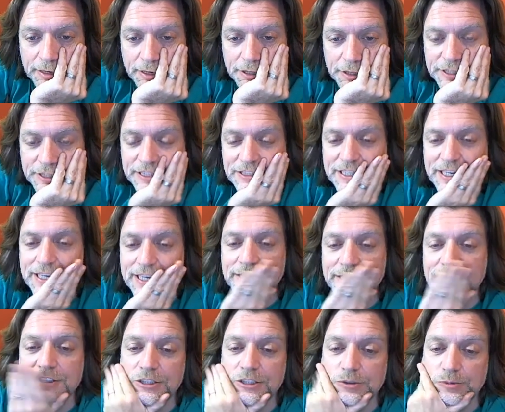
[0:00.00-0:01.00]
RJ
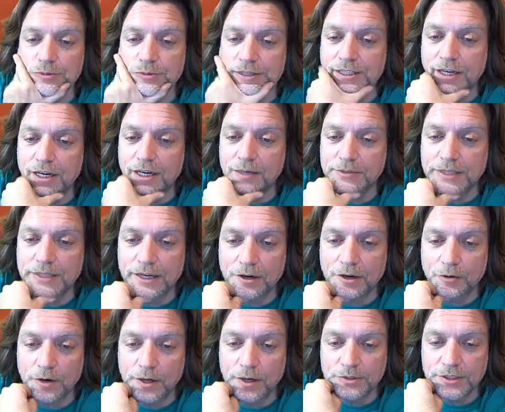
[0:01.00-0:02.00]
Sanders says we need to update our
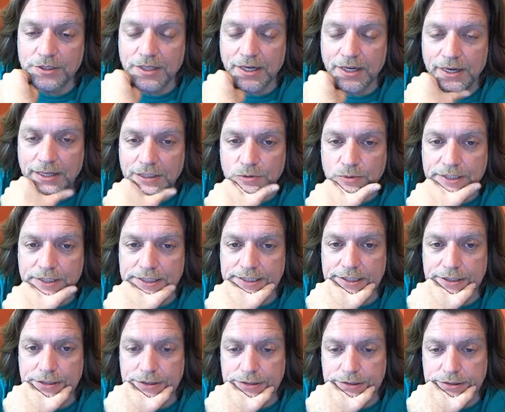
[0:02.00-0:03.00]
website. Yes, we
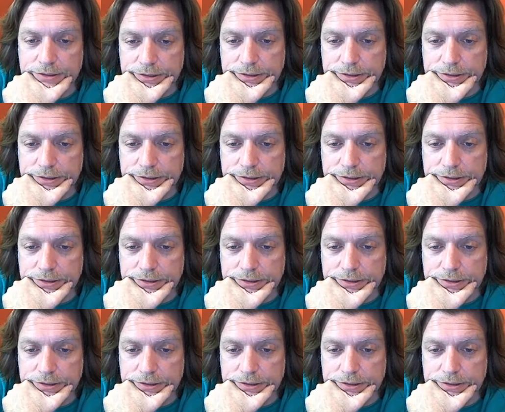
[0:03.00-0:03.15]
do.